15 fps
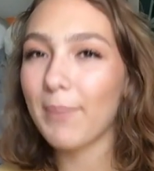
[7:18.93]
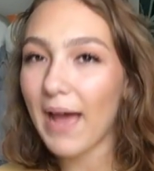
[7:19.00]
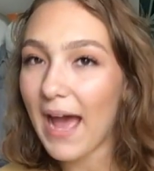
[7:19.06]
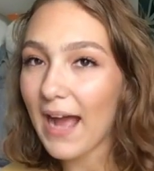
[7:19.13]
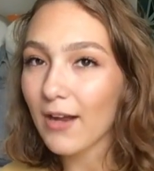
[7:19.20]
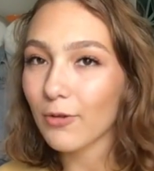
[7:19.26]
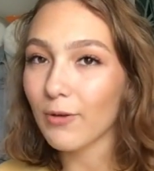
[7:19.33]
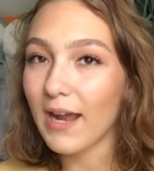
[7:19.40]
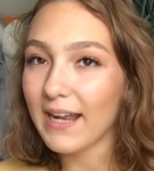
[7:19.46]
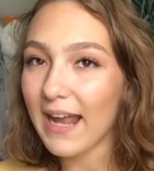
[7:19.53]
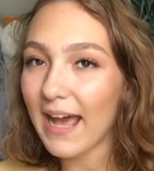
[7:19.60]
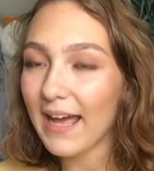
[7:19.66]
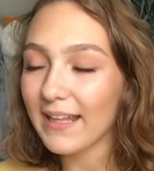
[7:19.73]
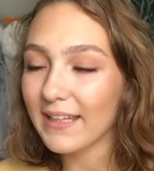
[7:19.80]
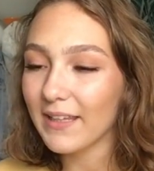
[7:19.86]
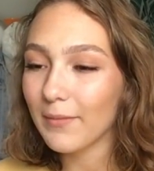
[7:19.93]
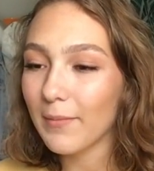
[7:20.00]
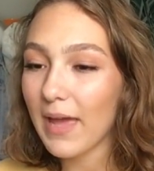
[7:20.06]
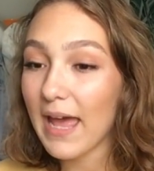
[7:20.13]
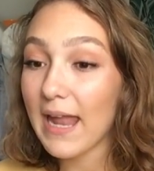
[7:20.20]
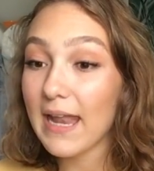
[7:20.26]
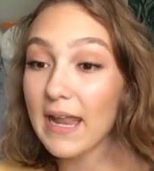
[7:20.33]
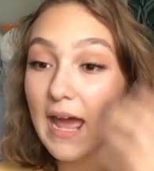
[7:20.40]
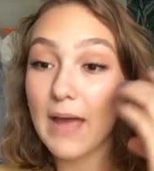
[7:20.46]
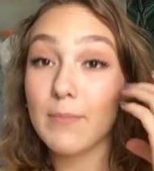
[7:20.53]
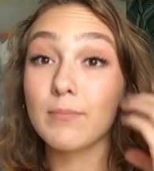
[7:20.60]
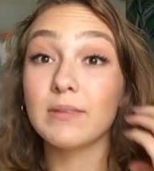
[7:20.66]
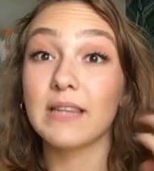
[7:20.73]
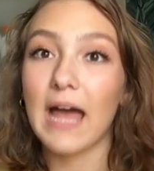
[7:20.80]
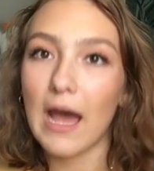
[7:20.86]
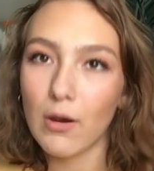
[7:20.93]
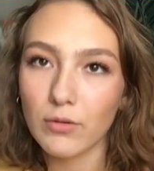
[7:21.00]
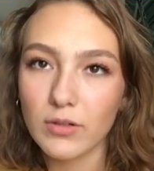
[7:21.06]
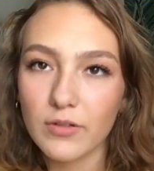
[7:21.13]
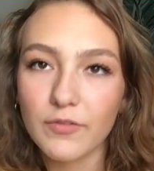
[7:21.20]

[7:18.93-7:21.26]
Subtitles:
back right at him and I'm loud.